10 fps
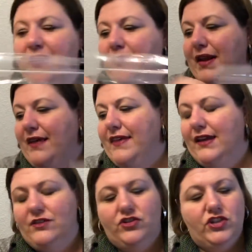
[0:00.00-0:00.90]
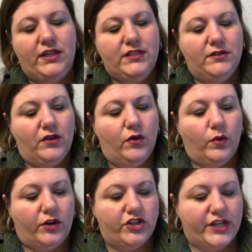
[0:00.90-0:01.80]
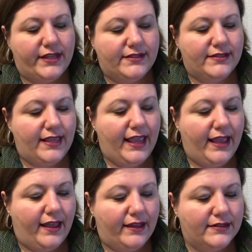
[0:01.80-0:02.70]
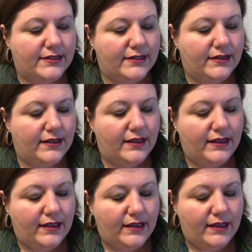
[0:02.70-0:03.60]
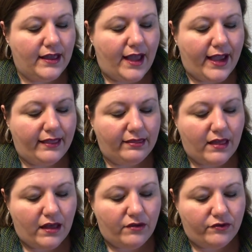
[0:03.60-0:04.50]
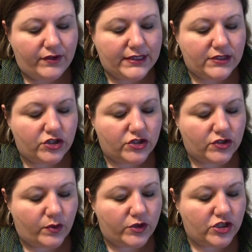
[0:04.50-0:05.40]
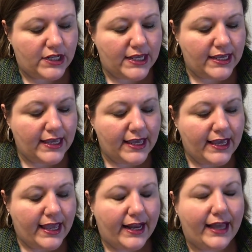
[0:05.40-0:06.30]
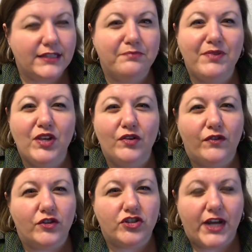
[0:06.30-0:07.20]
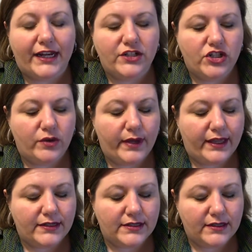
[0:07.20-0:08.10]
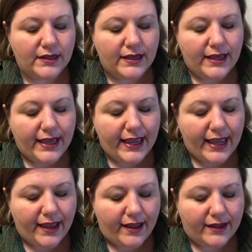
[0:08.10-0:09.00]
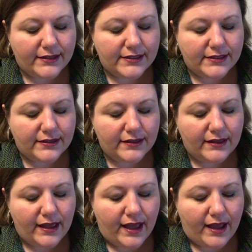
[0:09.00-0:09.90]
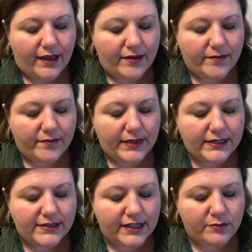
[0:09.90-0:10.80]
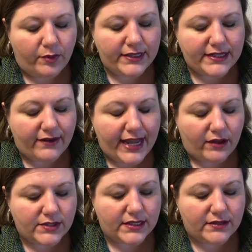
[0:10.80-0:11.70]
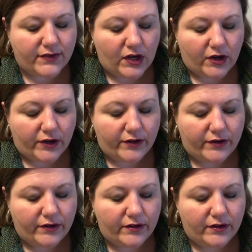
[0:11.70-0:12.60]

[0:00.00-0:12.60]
But I think it's just gorgeous, and I love, it's just squishy, and it has beautiful shine to it, and it's 6.7 ounces of yarn,